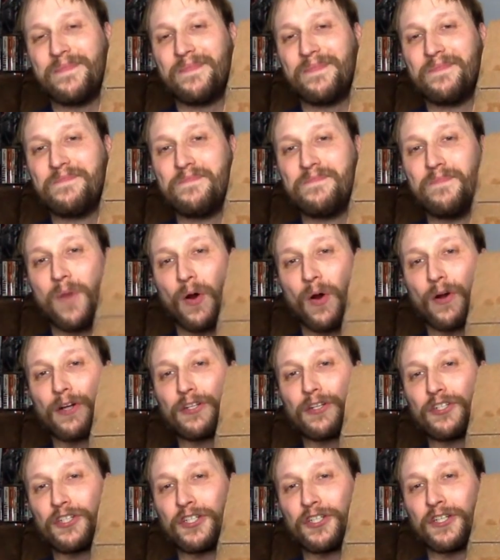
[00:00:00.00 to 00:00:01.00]

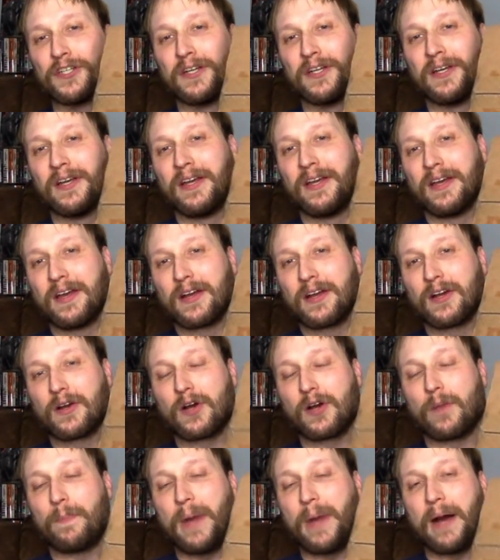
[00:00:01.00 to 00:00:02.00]
March
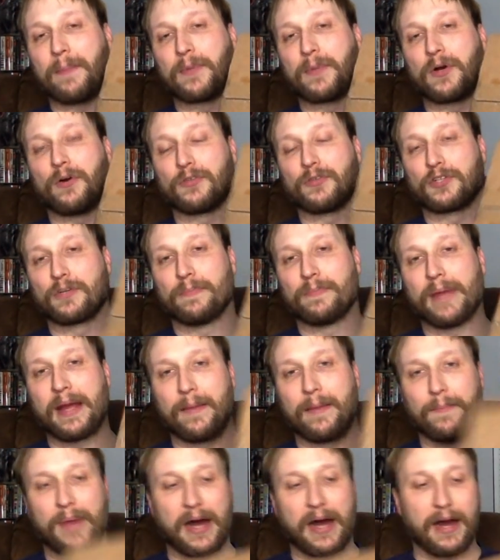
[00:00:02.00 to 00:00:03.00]
pop culture
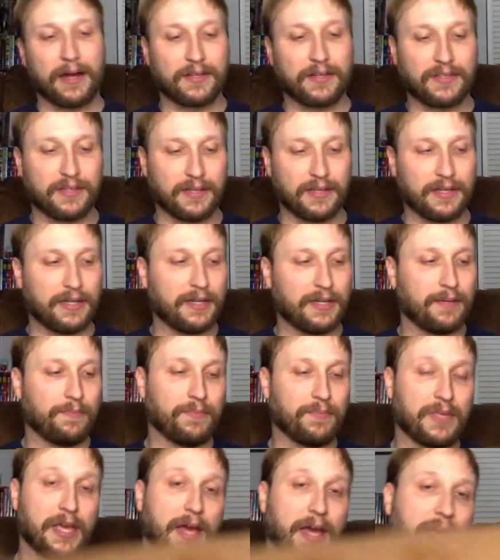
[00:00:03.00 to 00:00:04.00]
bam box. Um,
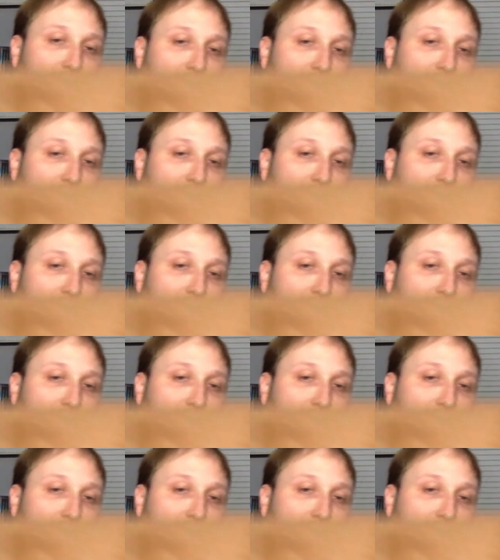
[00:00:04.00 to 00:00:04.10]
yeah,